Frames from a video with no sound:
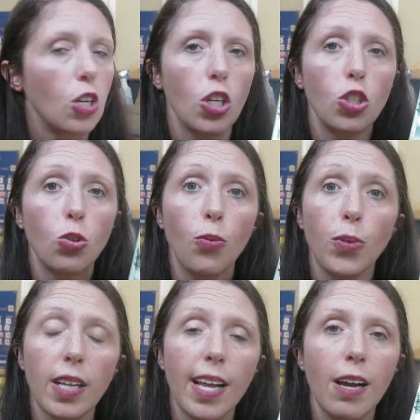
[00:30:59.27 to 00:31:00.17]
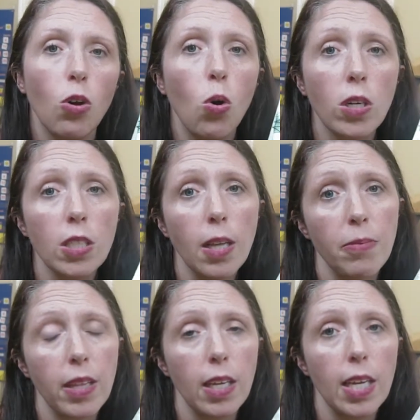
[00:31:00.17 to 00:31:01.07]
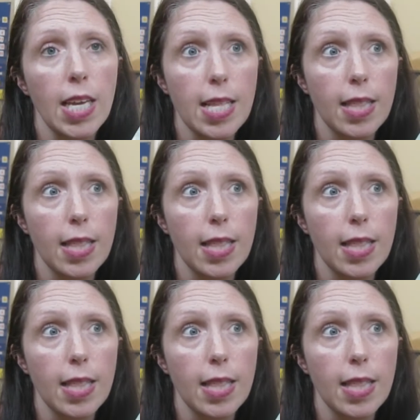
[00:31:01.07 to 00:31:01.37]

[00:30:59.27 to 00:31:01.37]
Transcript: good short read aloud, or something